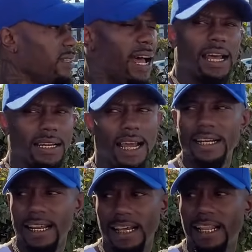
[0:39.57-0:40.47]
really,
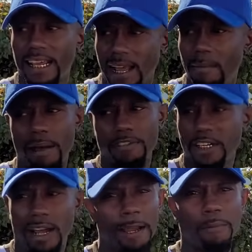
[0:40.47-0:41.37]
finally? No, like, I'm still
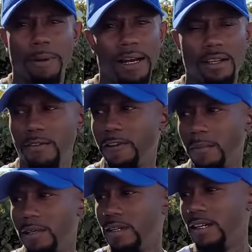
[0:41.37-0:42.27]
hyped about it, you feel
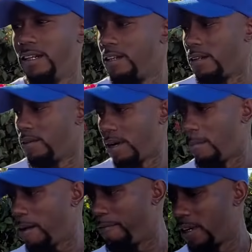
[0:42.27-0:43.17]
me? I'm
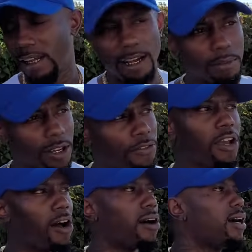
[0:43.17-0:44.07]
not finna come give
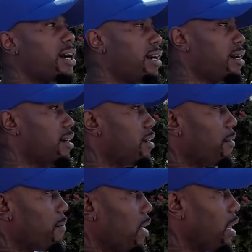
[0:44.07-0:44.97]
y'all
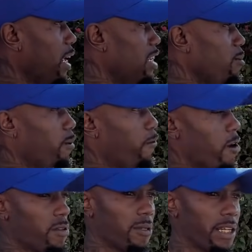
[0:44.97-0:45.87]
a lazy
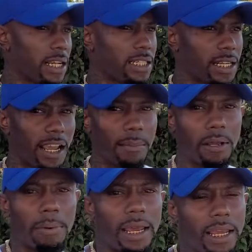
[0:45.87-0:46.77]
performance because I just got me a
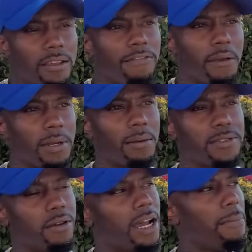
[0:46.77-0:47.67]
bag, you feel me? I'm
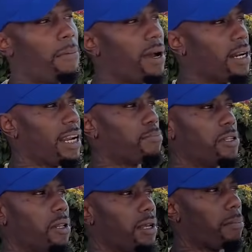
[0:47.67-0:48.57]
still hyped about it. I'm
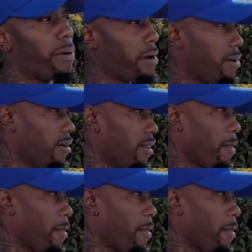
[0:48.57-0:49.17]
still a competitor.